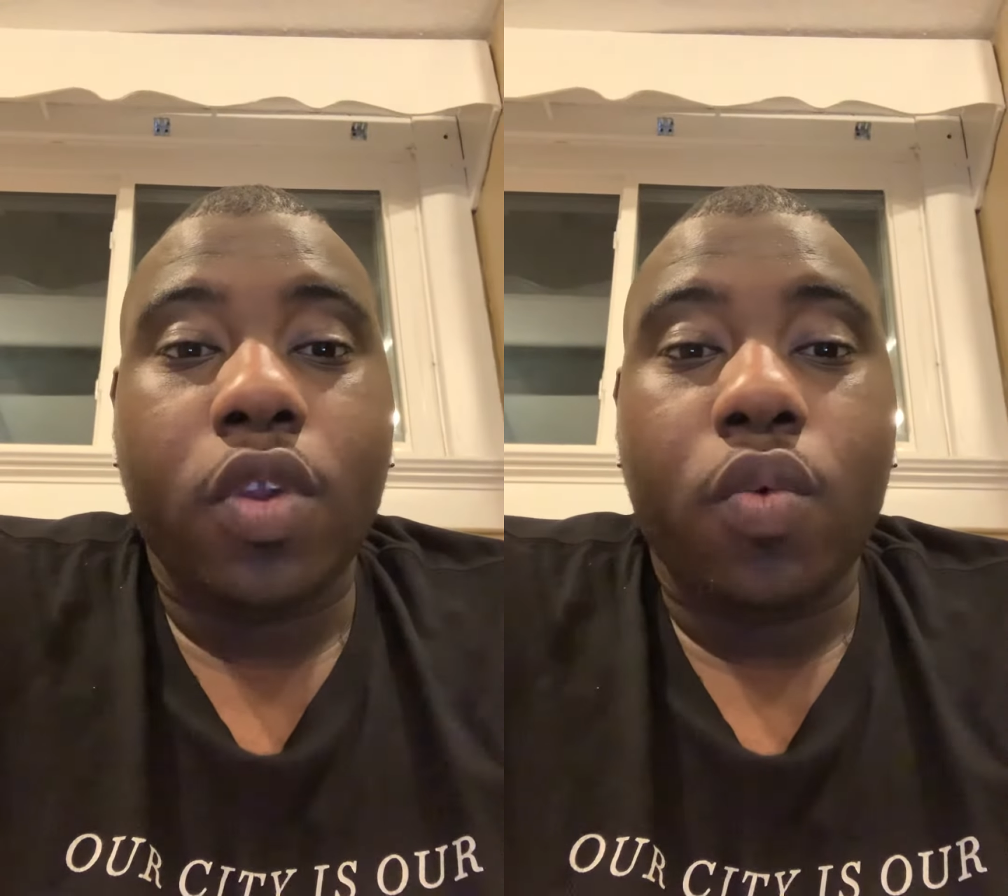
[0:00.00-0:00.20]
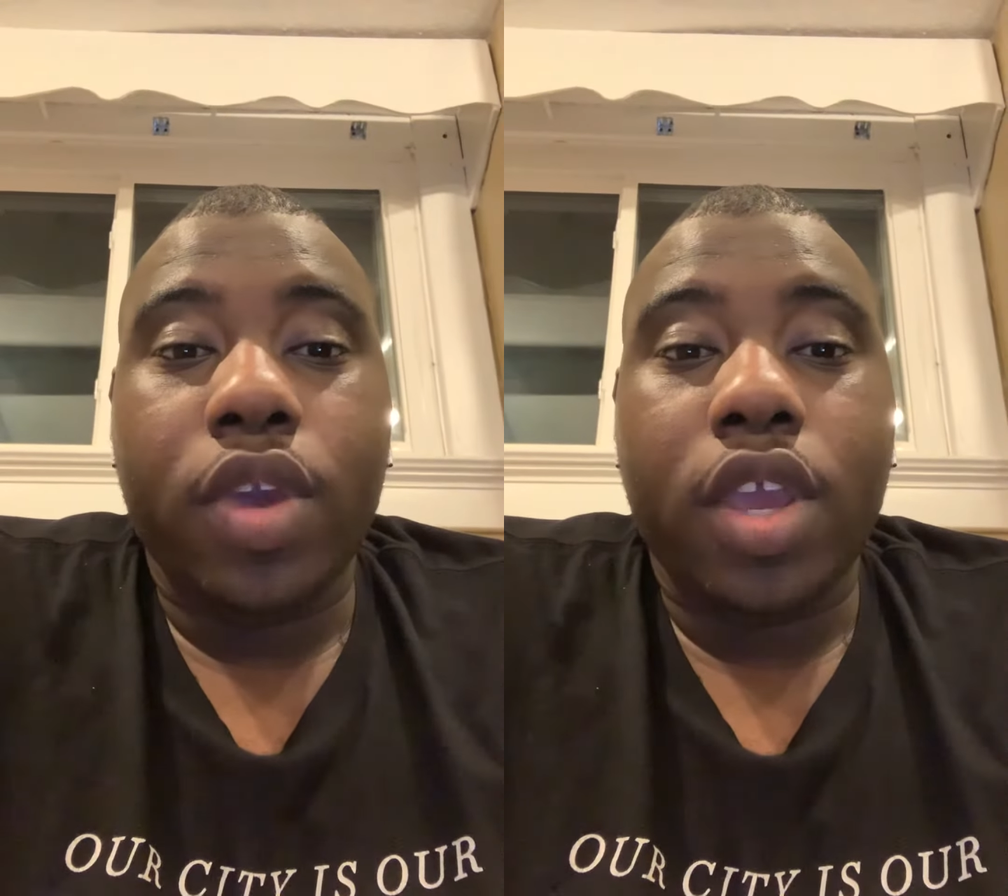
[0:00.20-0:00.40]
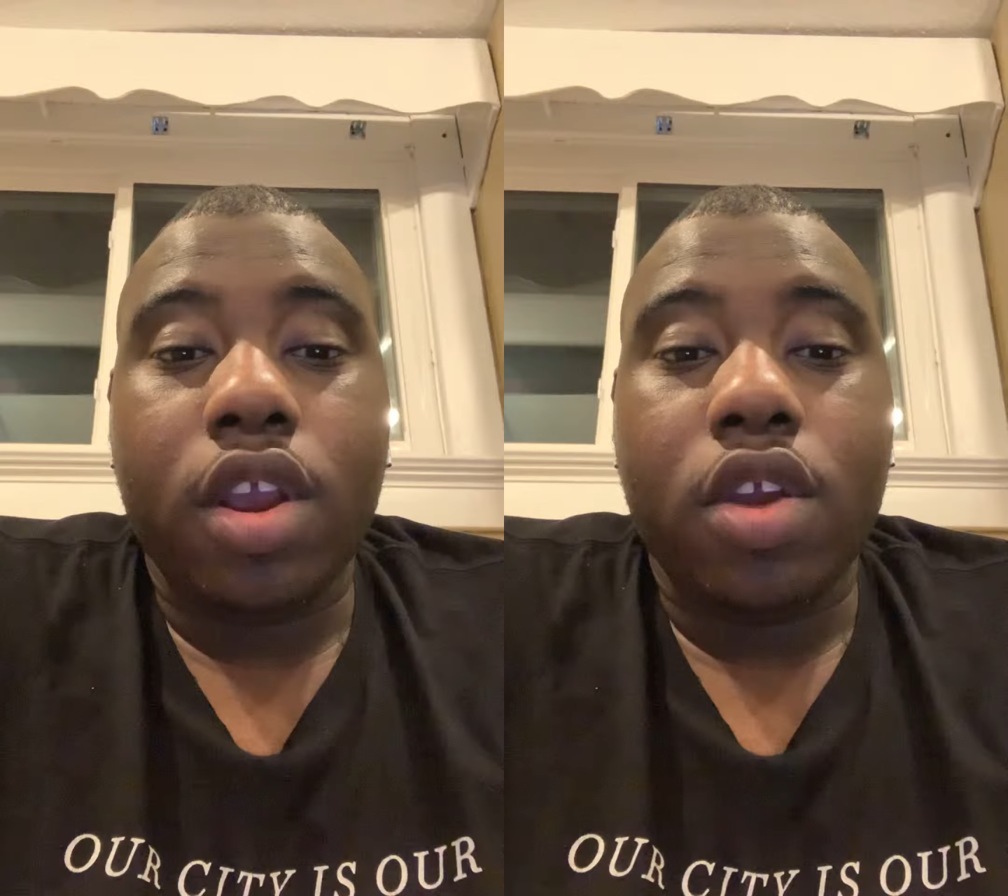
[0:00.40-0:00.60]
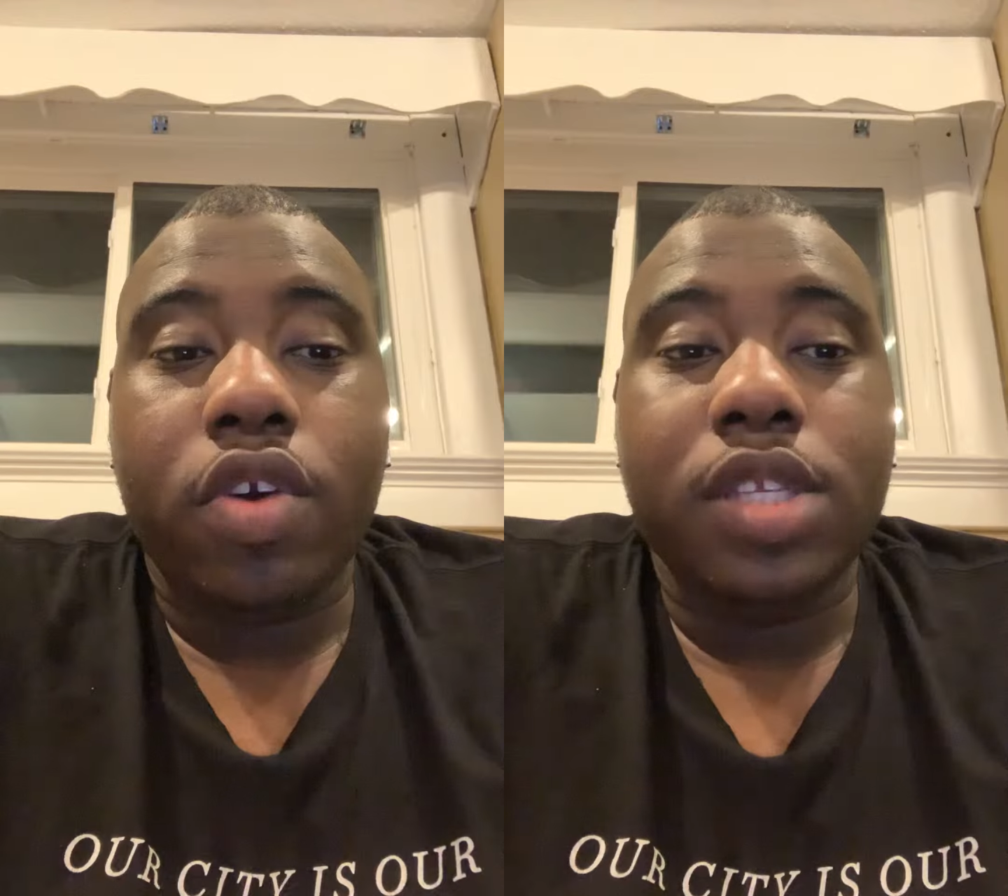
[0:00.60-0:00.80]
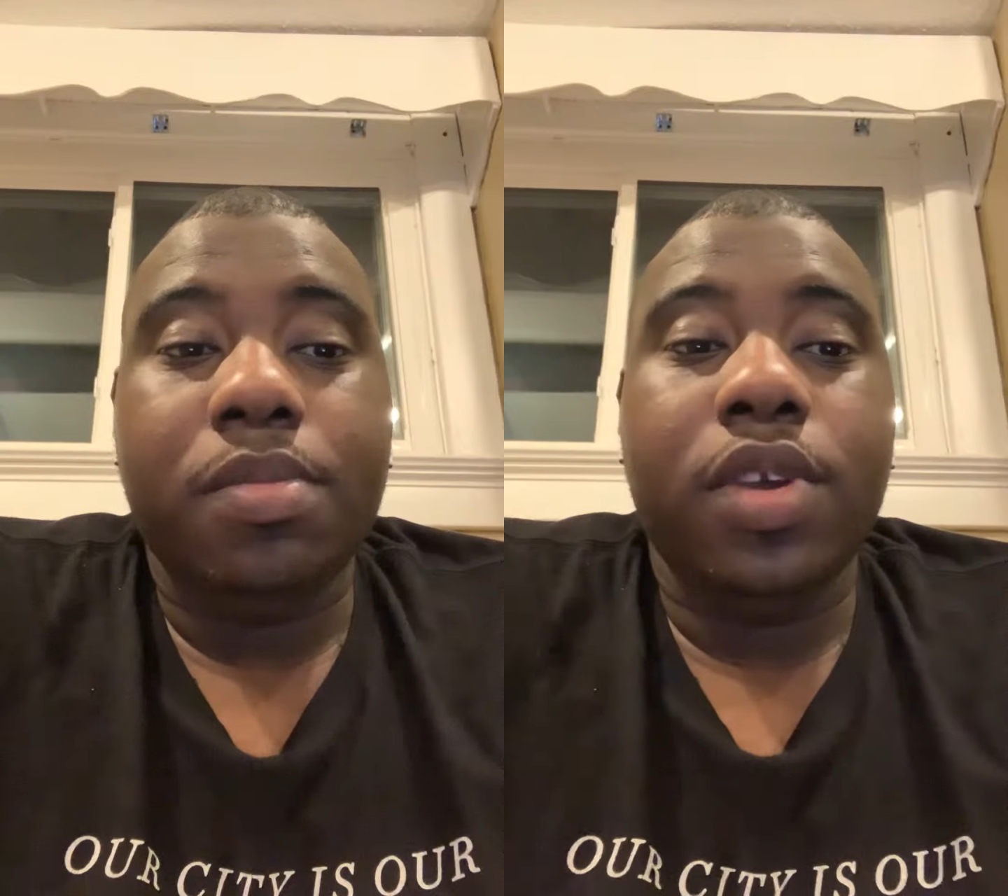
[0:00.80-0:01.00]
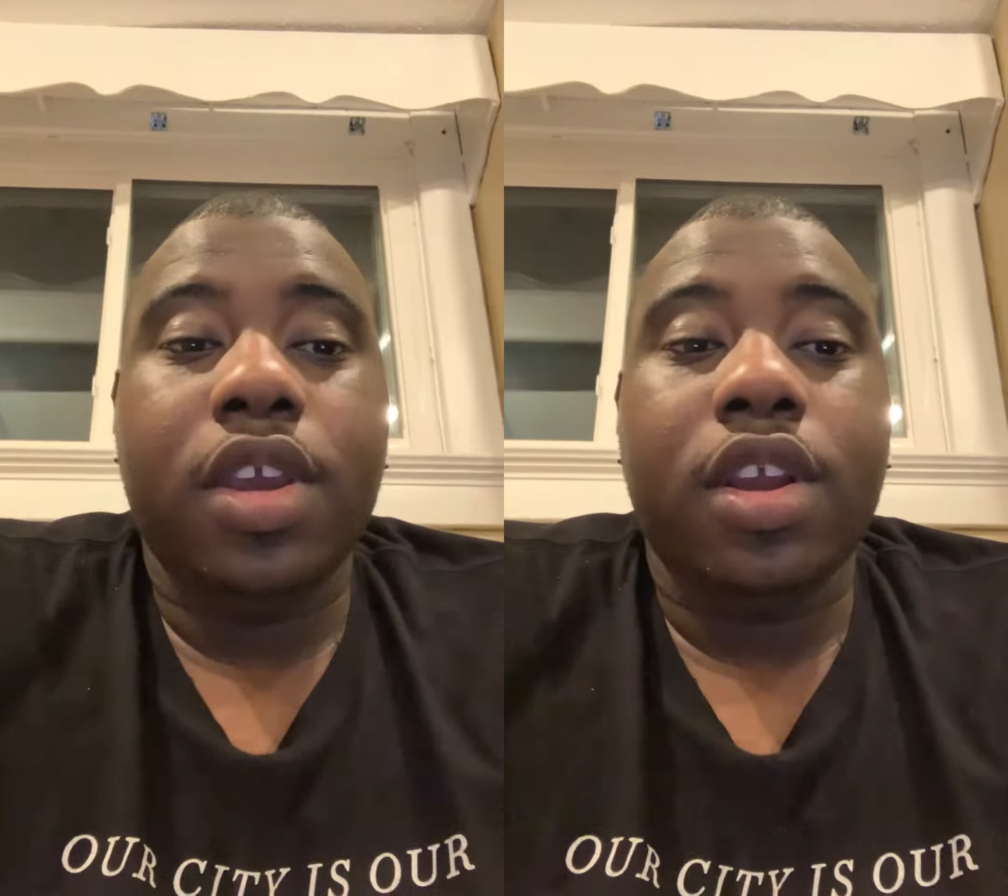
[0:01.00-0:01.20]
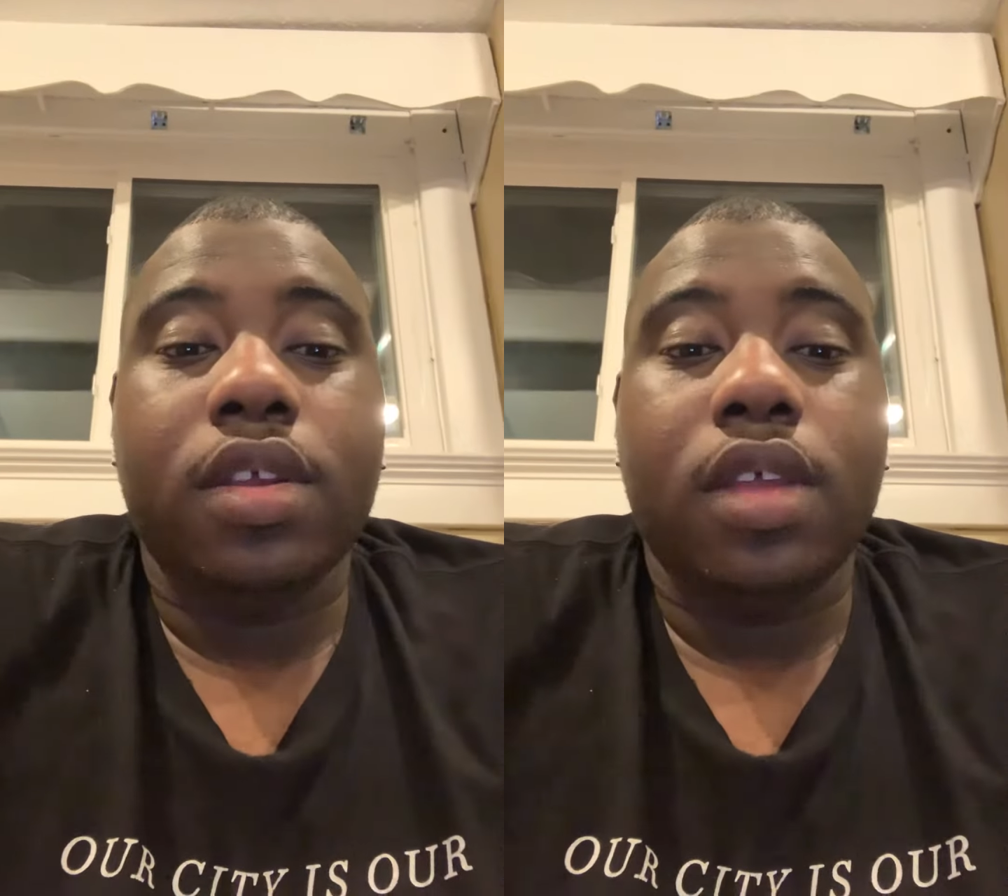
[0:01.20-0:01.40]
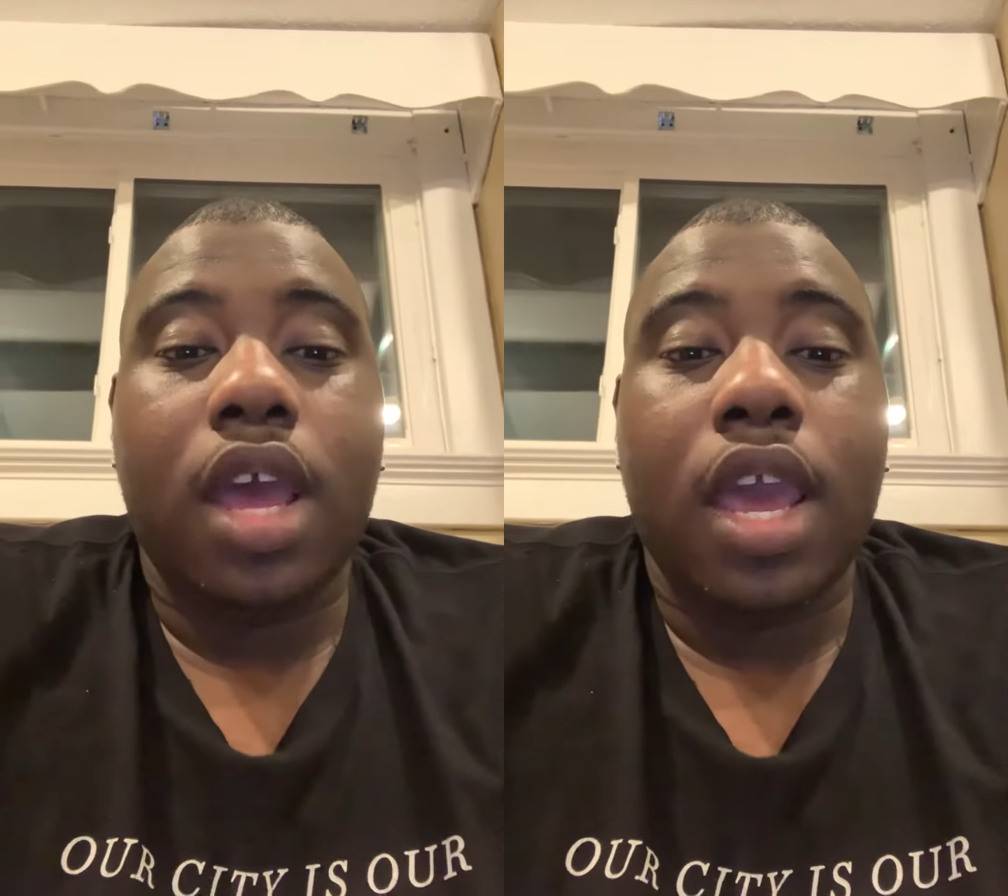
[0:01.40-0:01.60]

We're definitely